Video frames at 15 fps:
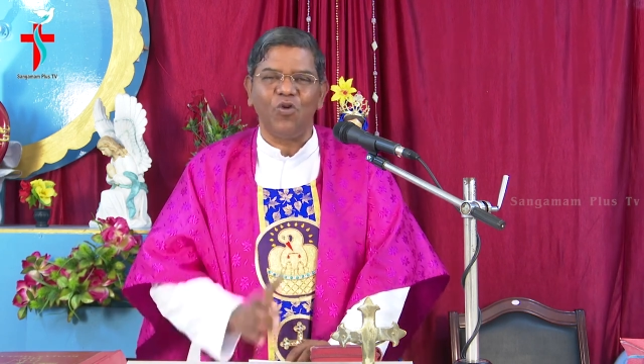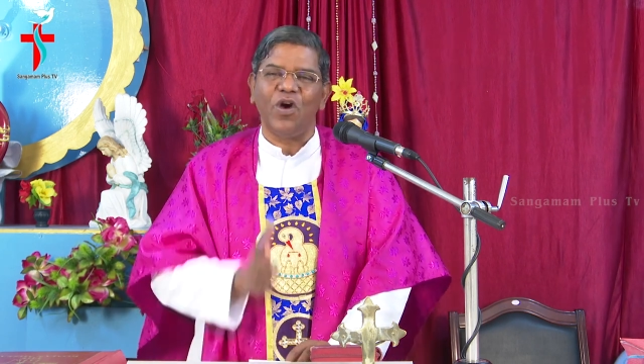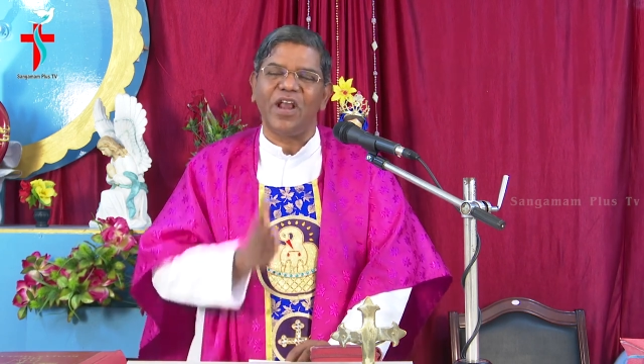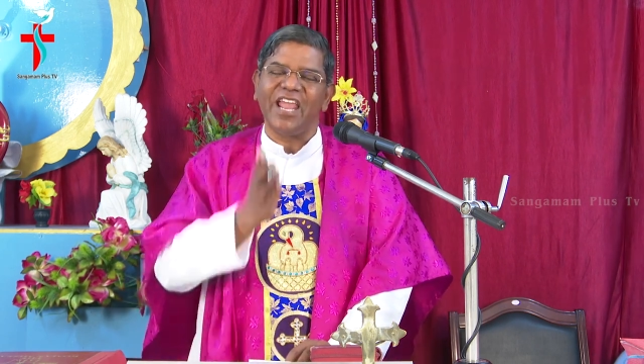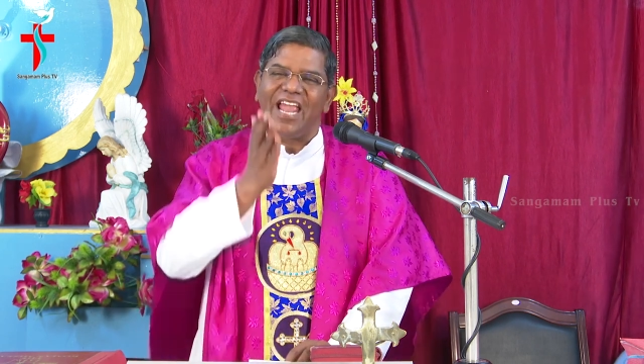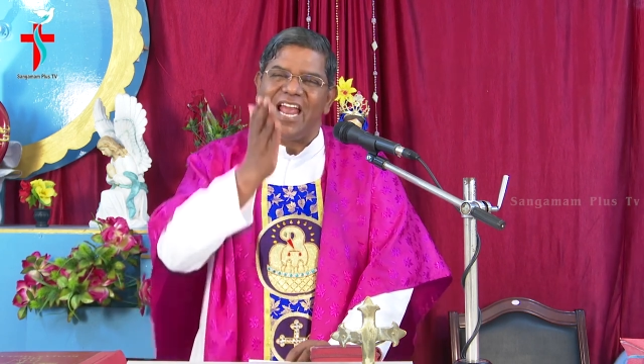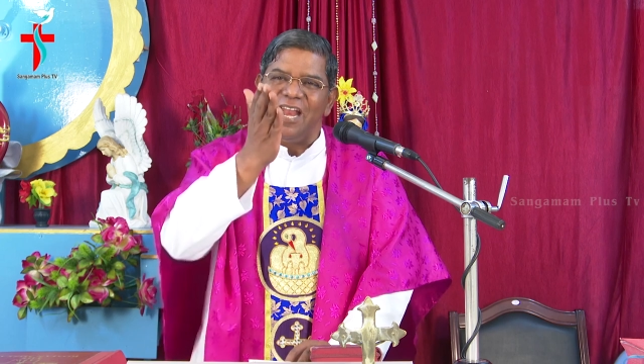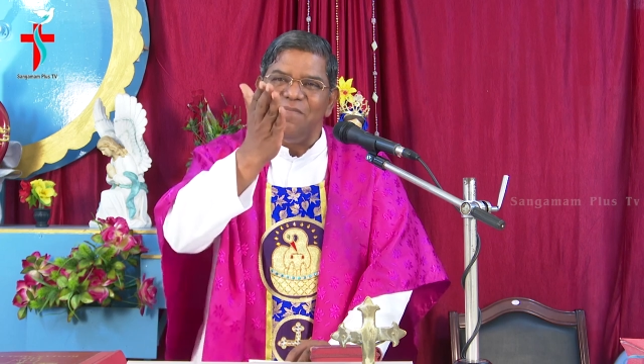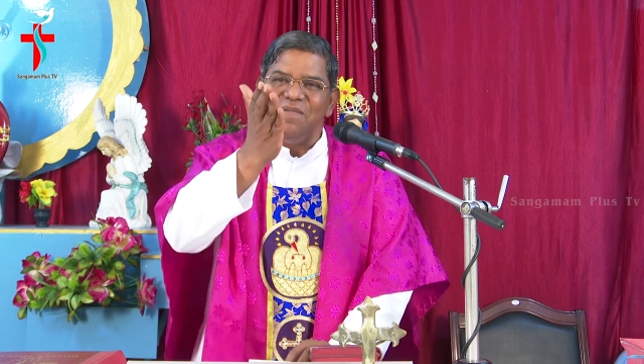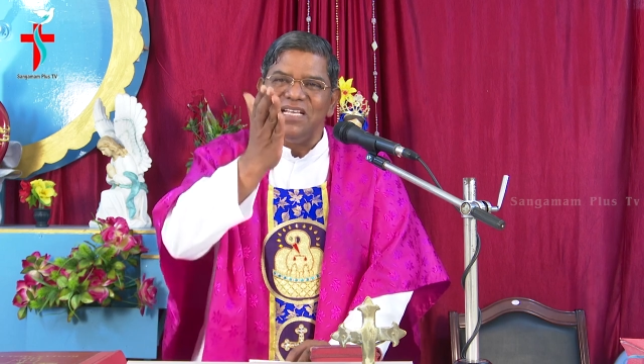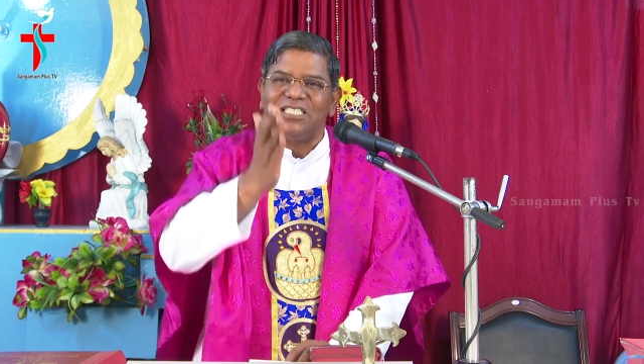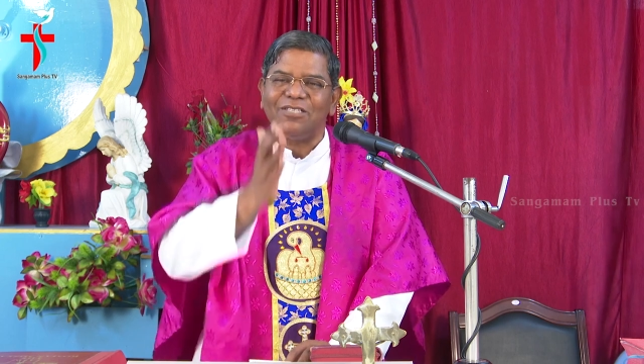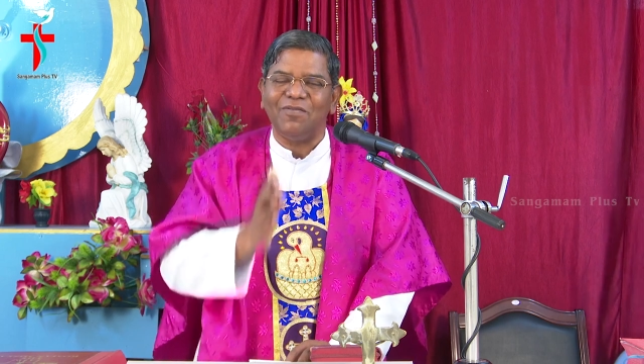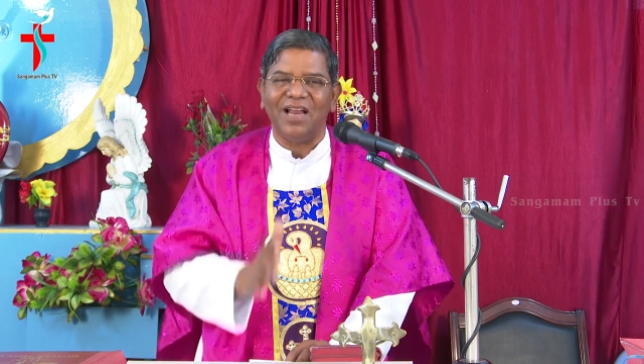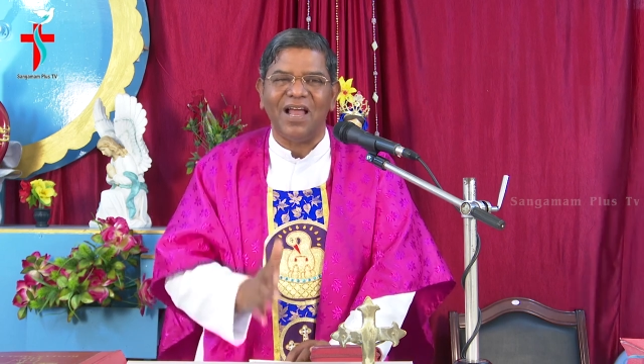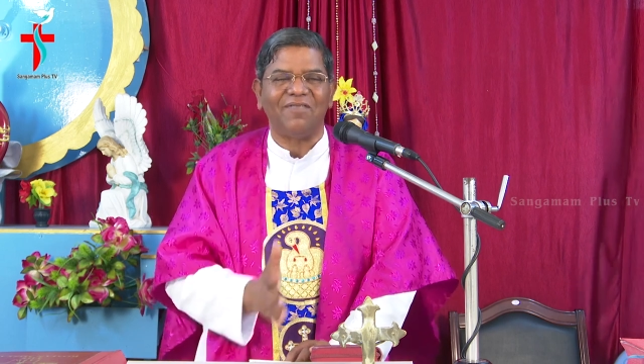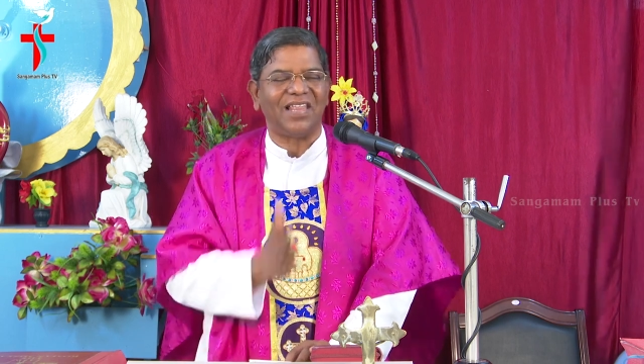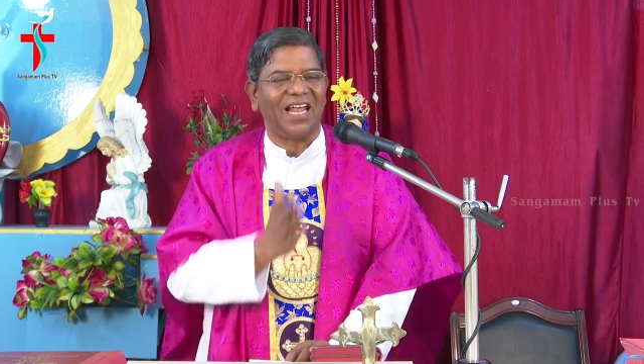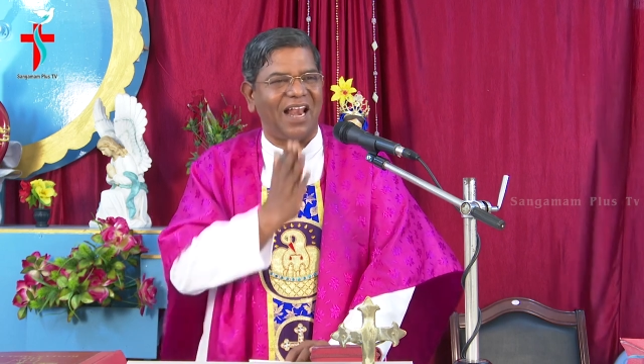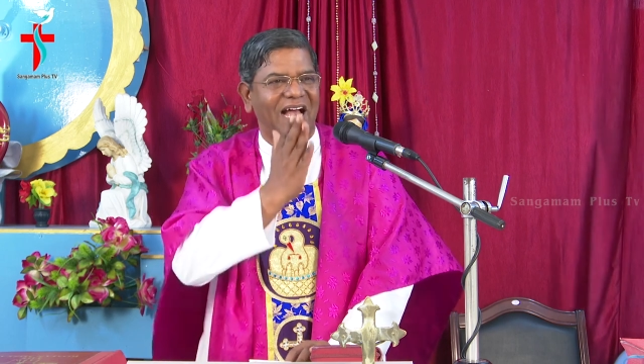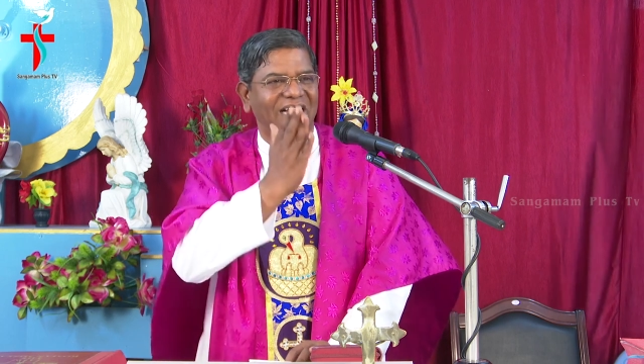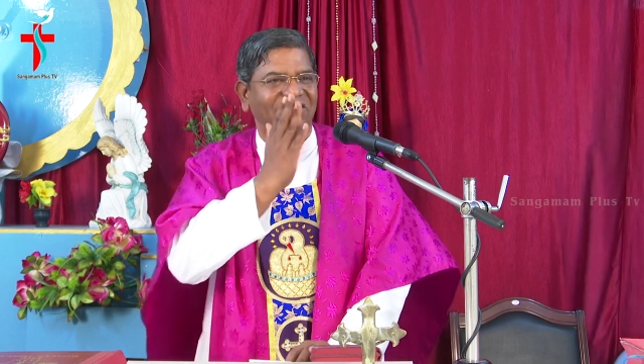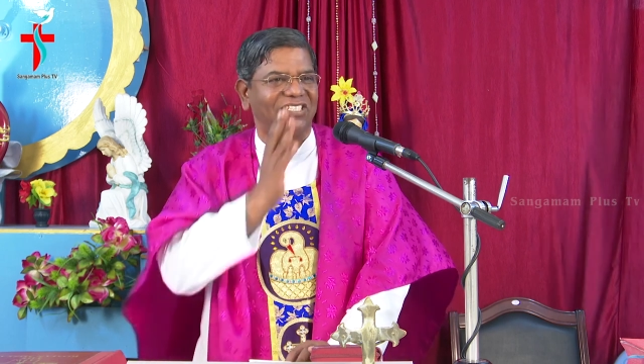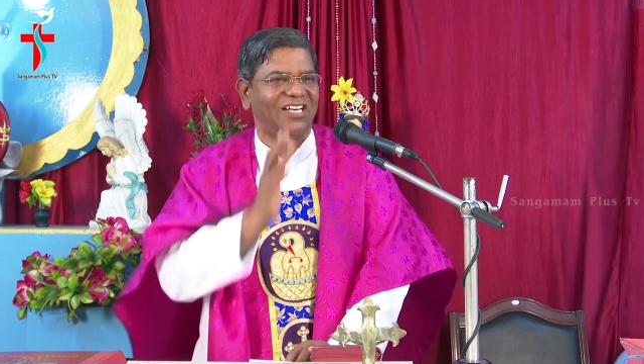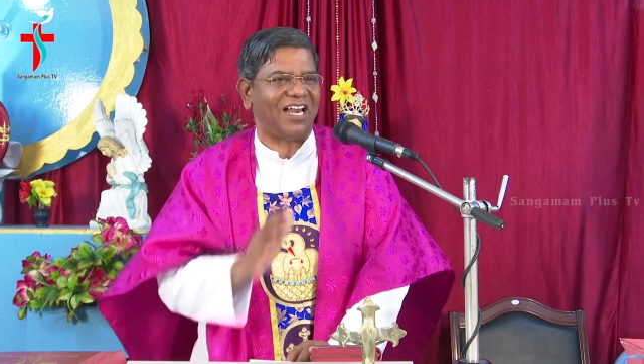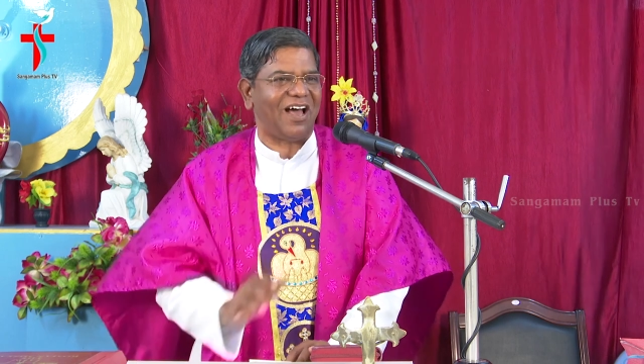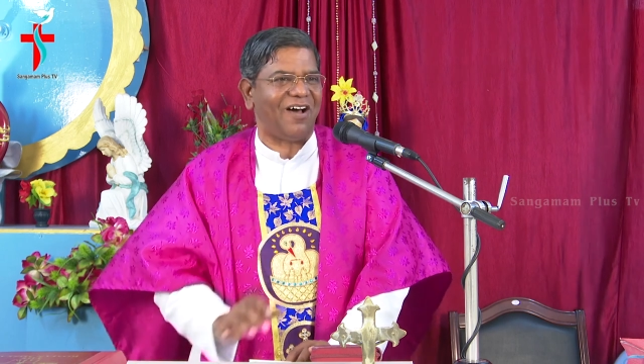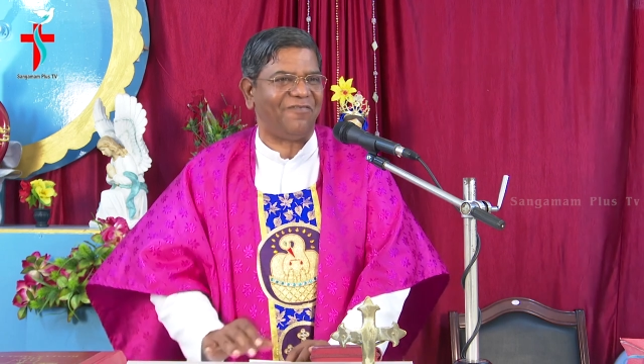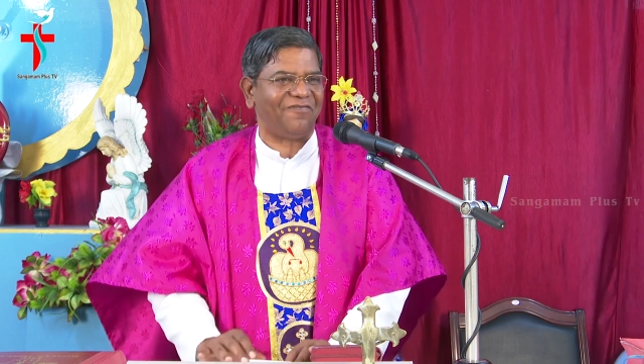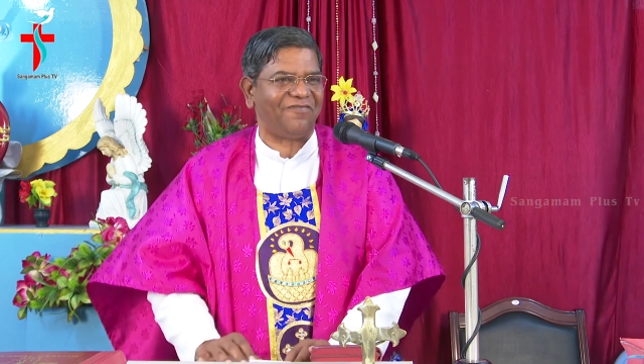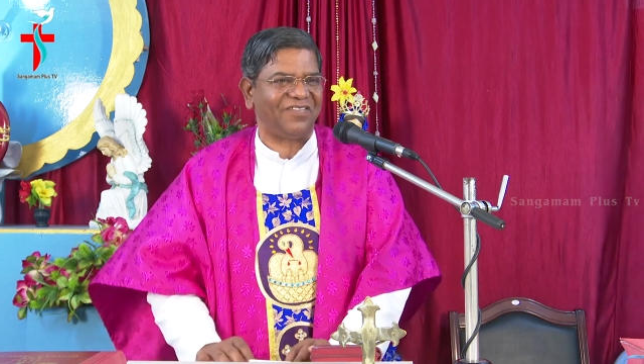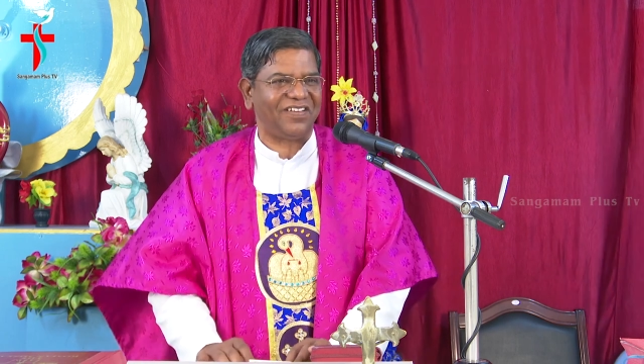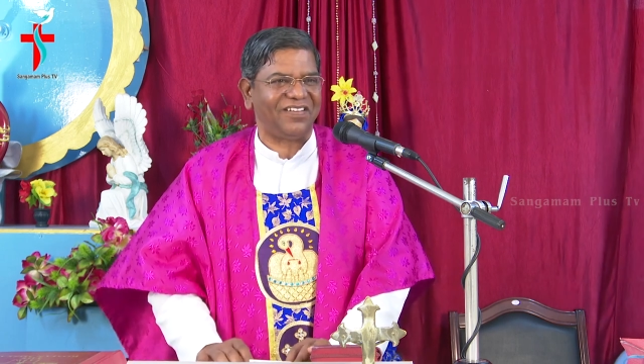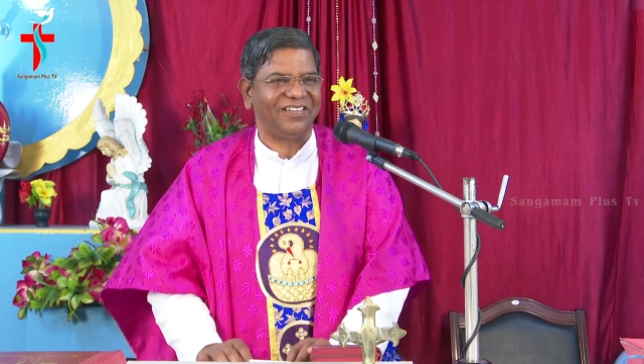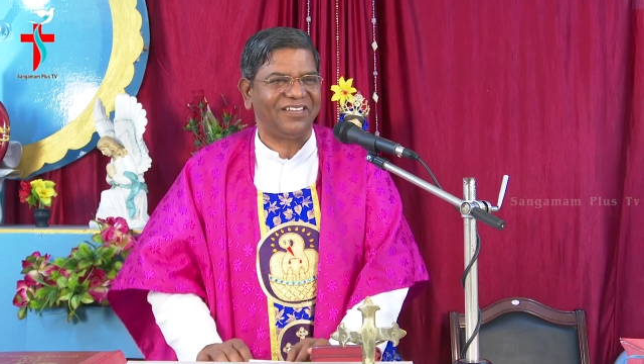your enemies will have the last laugh.